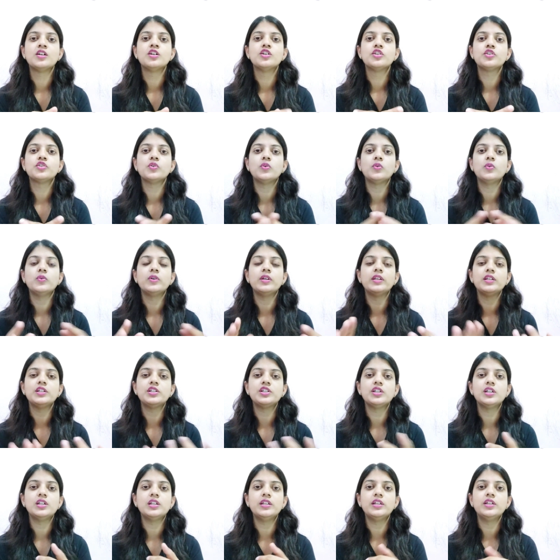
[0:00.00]
So
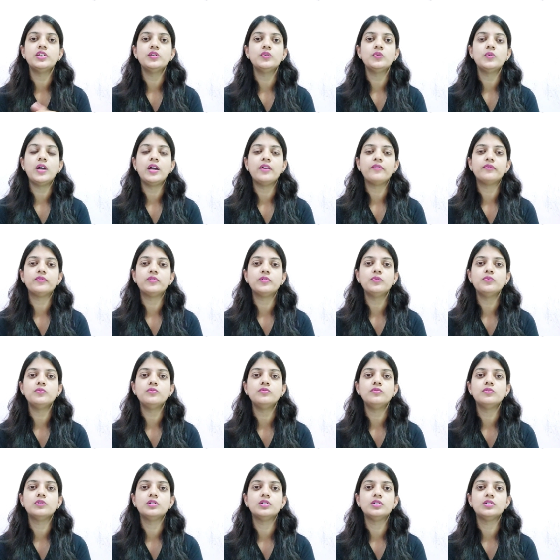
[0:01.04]
initially you have
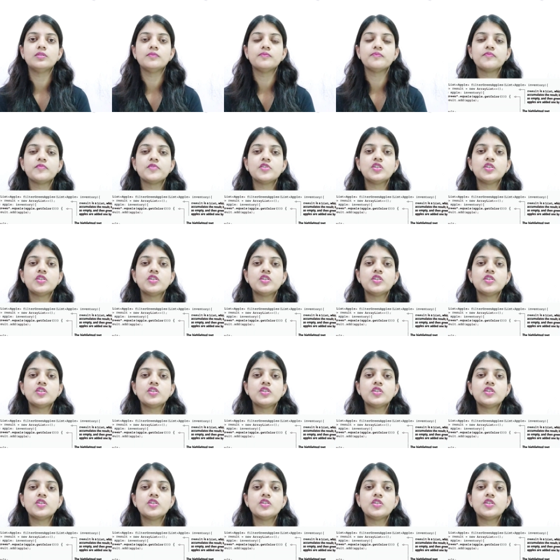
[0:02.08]
to